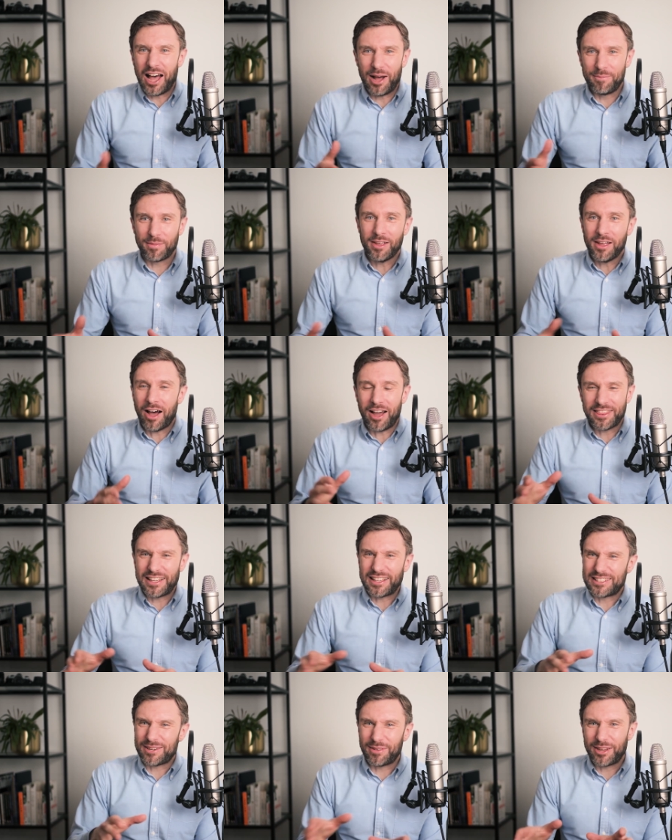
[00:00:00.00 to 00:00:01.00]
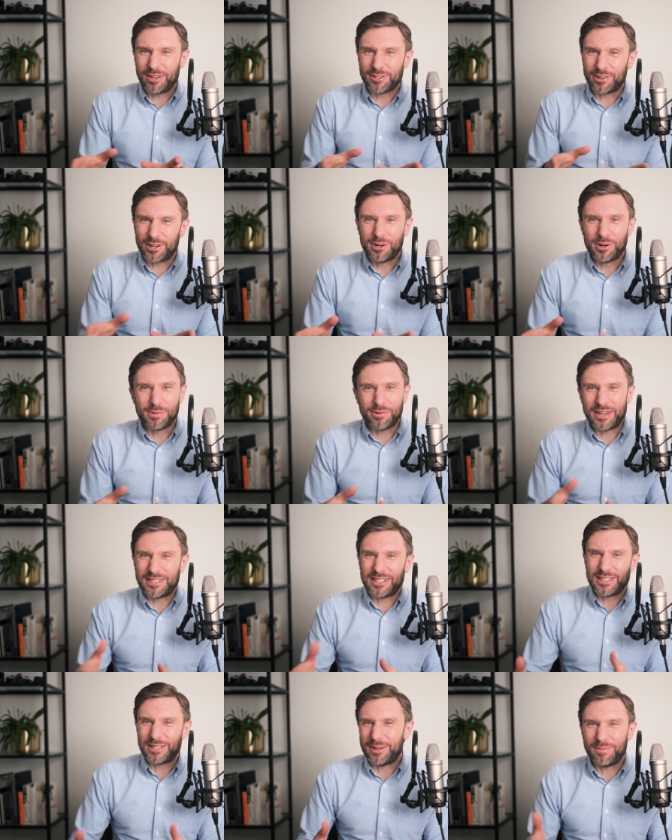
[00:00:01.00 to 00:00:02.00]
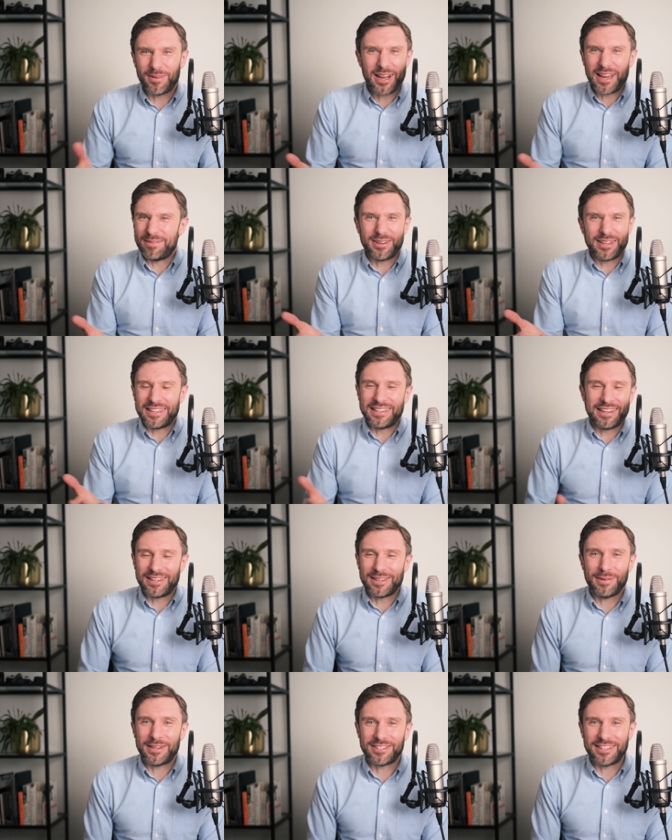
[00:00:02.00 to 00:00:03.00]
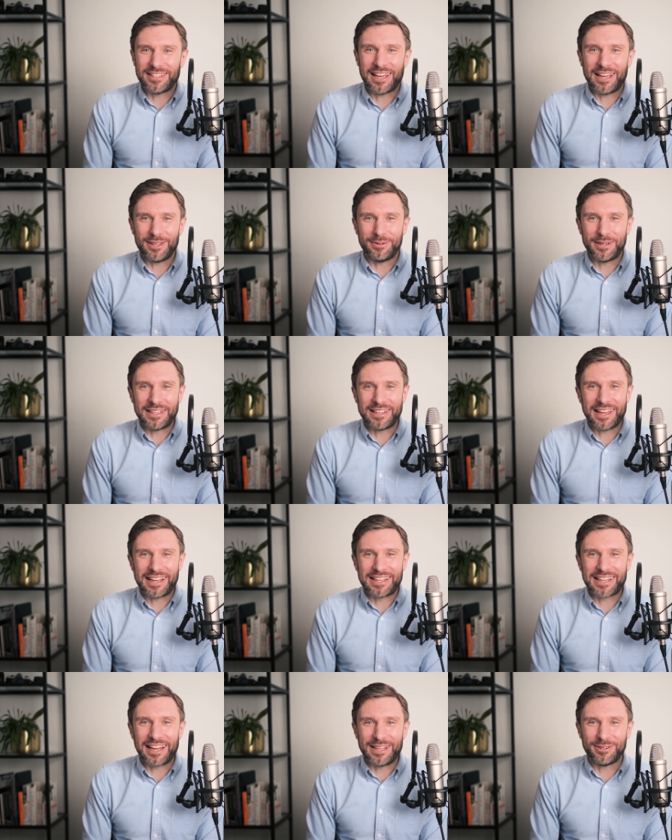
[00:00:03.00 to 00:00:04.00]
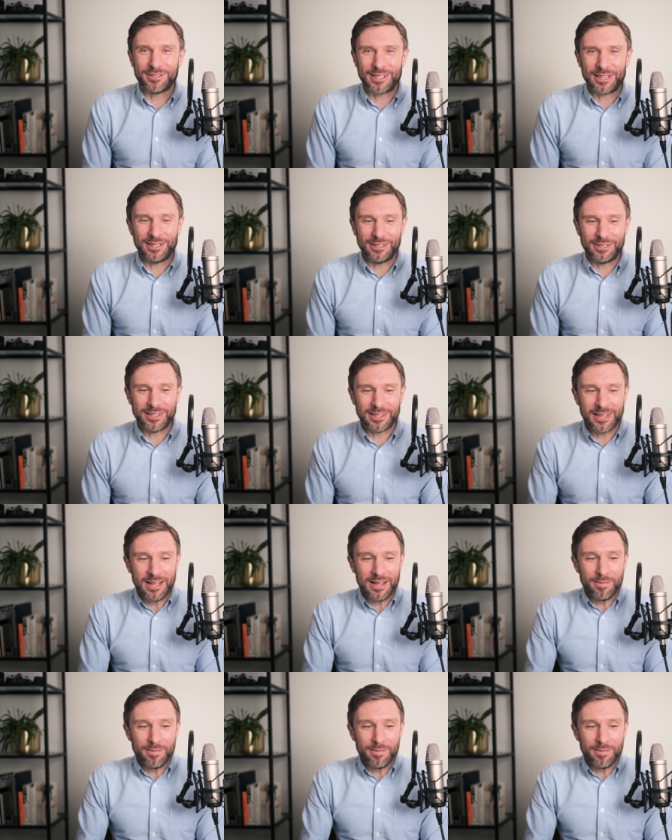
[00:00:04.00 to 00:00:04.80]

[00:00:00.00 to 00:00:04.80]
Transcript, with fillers: Um, I think some of those are incorporated in some of mine, but you know, it depends on the day of the week, exactly what's included.